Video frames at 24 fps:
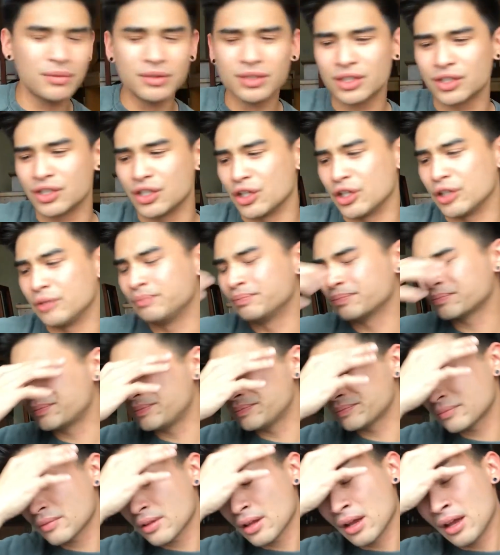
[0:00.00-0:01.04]
I mean, that was
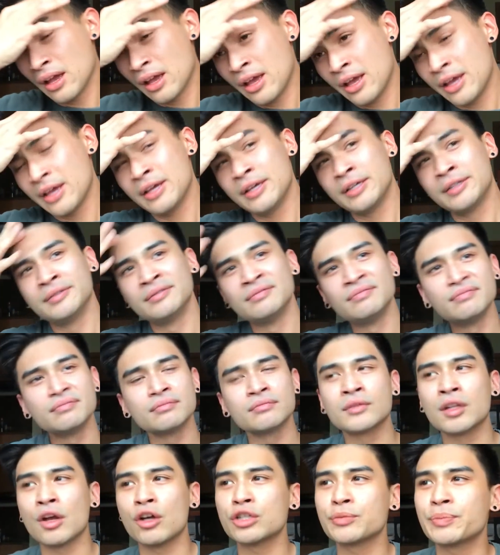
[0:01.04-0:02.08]
good.
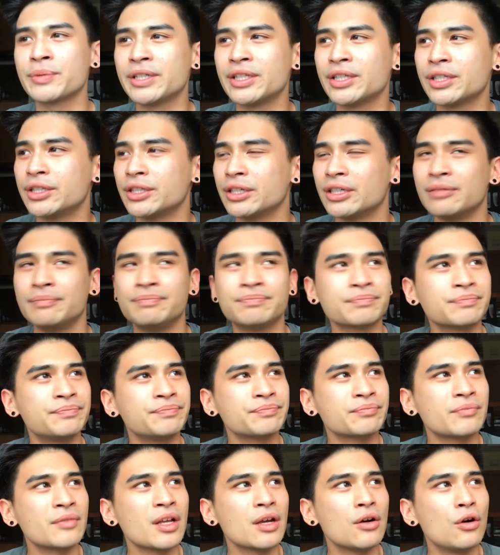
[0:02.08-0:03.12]
That was pretty
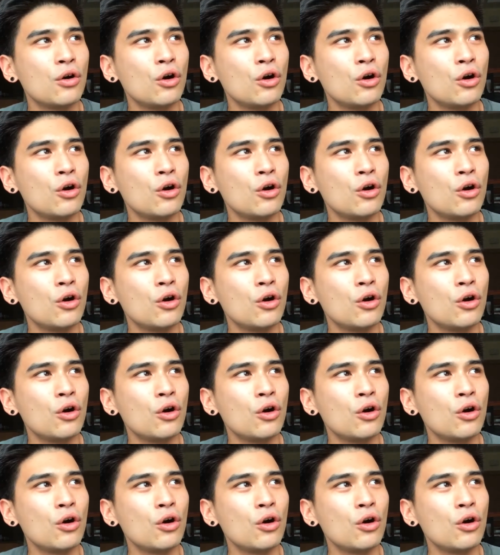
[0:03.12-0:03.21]
good.